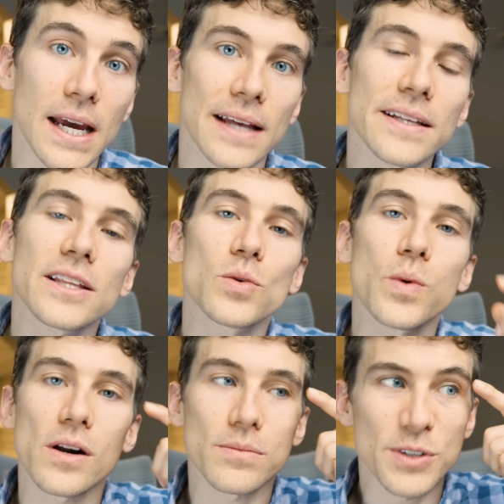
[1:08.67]
and this is
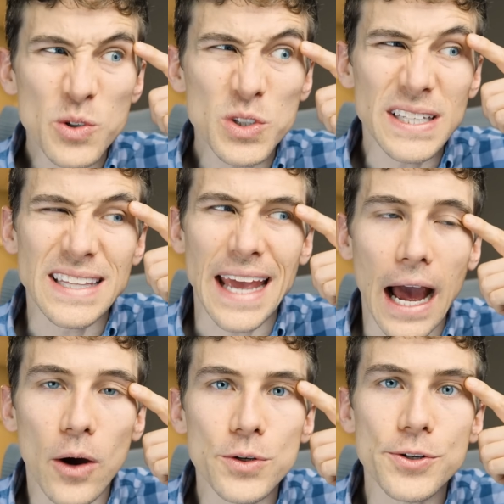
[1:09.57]
where usually the
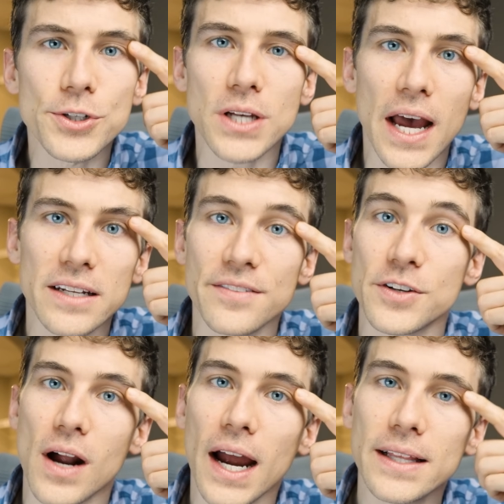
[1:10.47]
outer side of
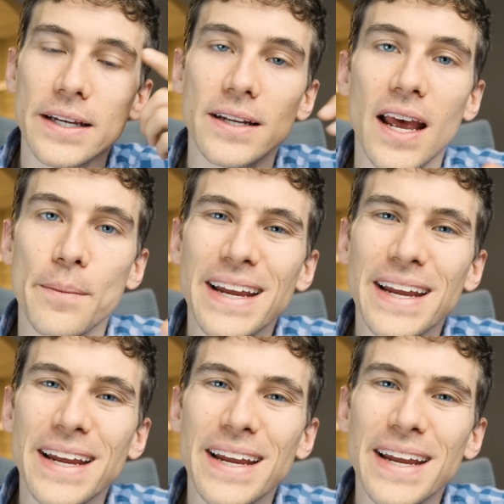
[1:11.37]
your eyelid